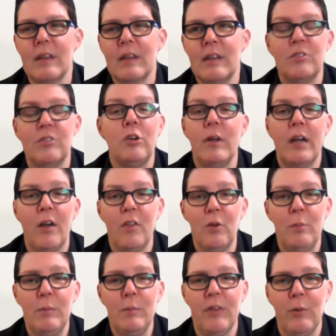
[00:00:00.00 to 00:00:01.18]
showing other
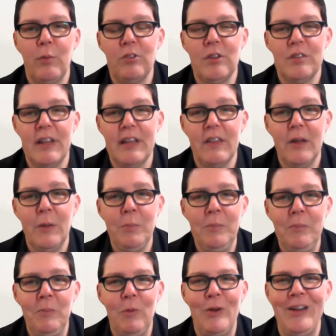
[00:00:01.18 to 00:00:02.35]
people that we're just like them.
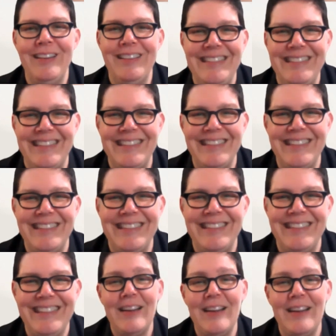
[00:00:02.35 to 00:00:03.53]
We're
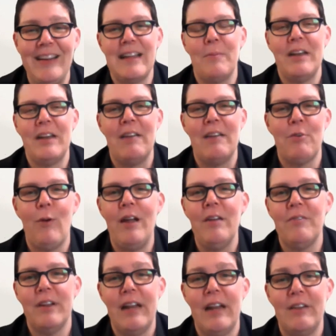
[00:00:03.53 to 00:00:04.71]
I just happen to have a wife
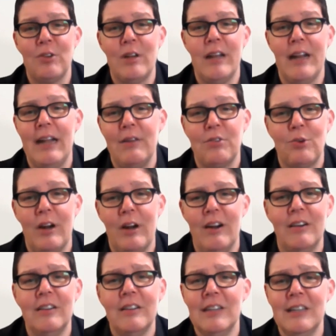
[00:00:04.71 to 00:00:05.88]
and I have short hair.
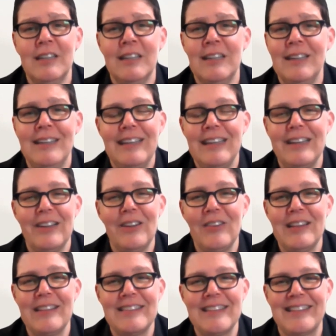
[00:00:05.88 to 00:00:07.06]
That's
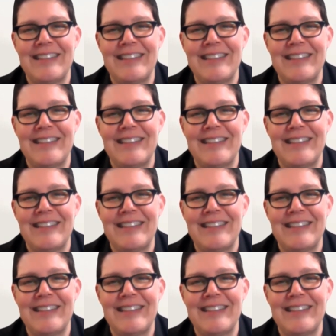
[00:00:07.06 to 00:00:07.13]
just